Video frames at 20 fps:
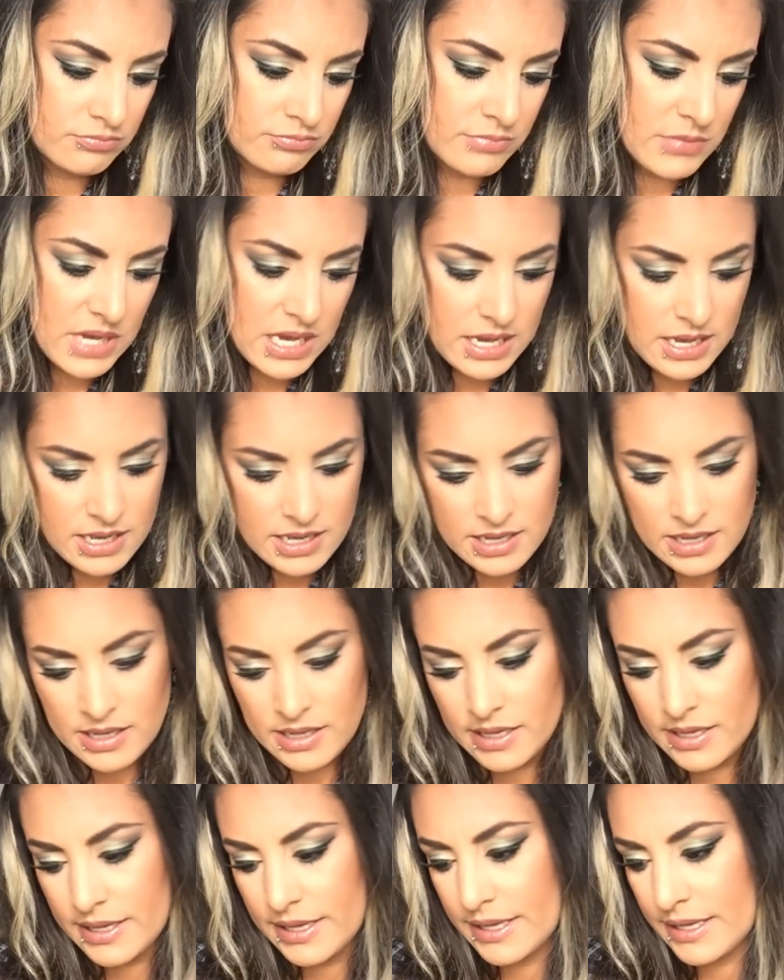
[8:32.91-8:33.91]
My
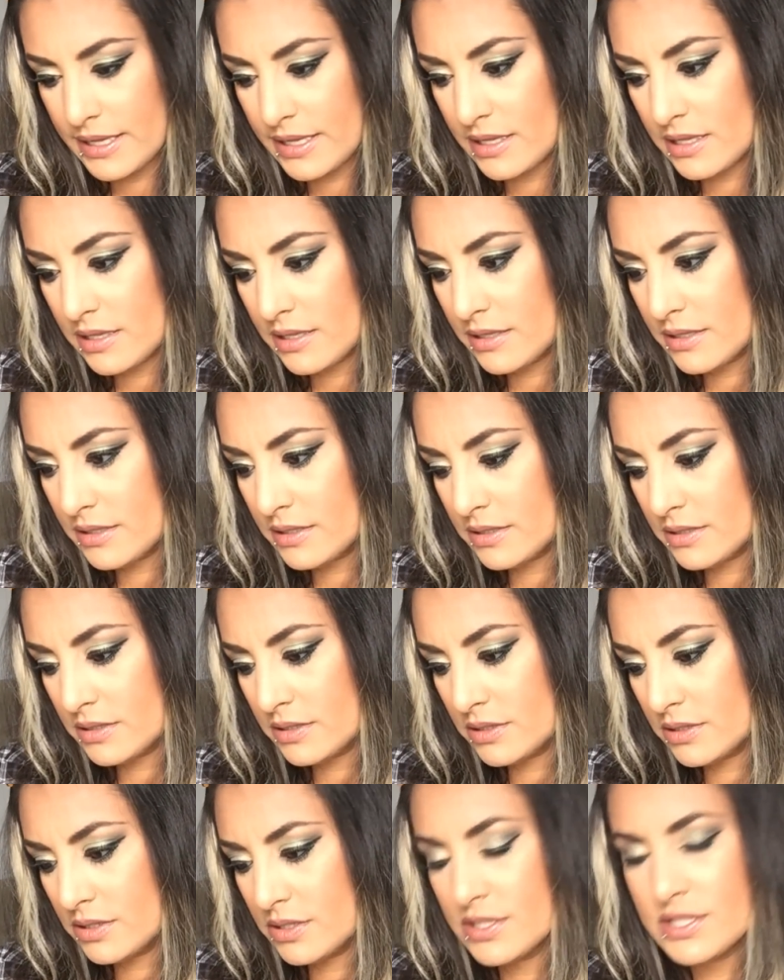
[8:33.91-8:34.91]

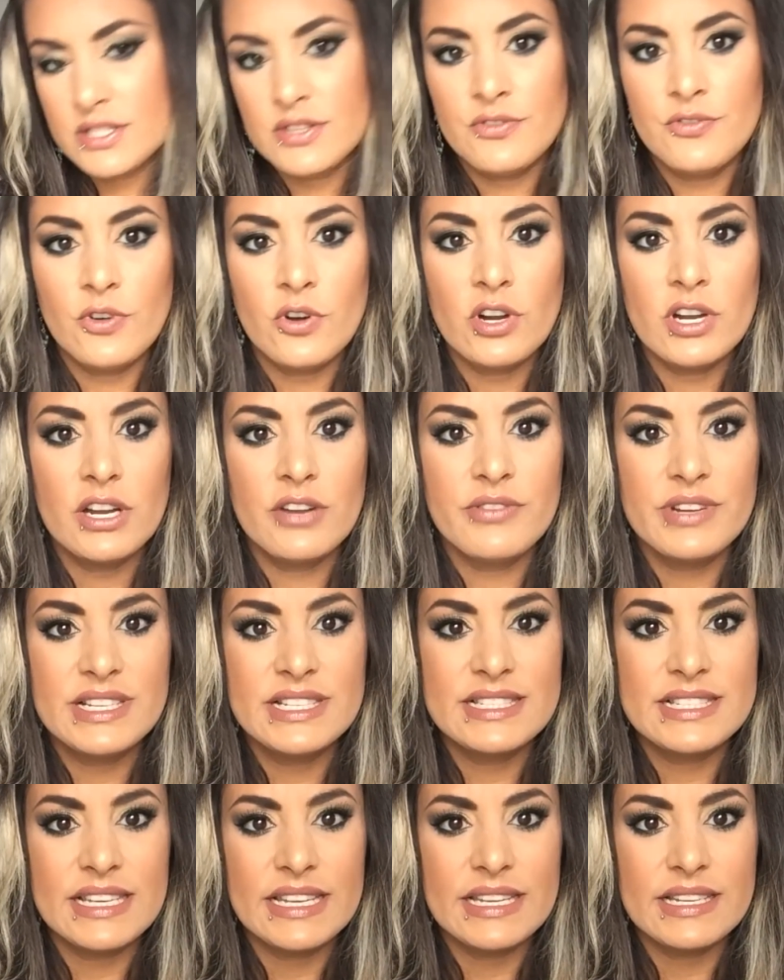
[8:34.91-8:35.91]
Sephora
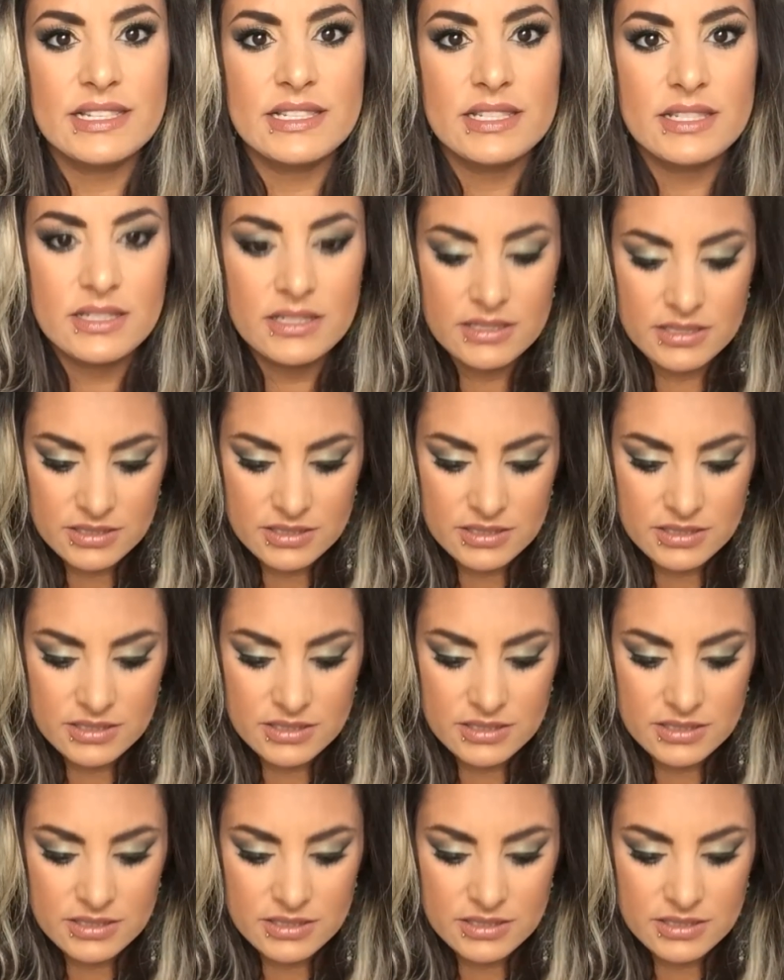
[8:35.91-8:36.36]
receipt.